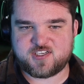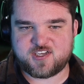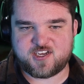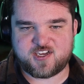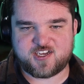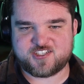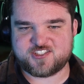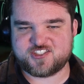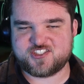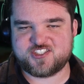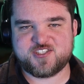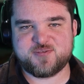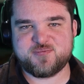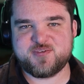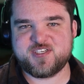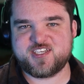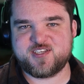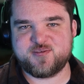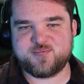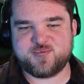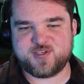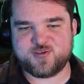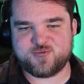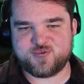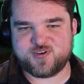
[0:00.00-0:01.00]
Gosh, Jimmy
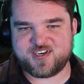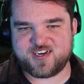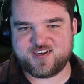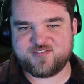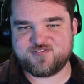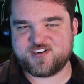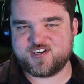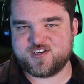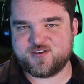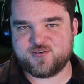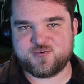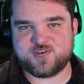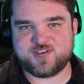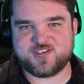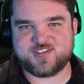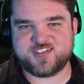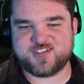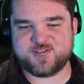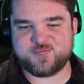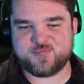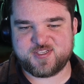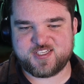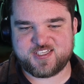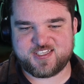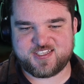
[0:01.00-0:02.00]
could be whatever he wanted
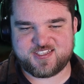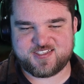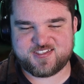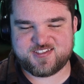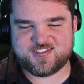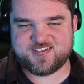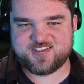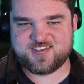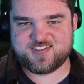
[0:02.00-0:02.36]
to be.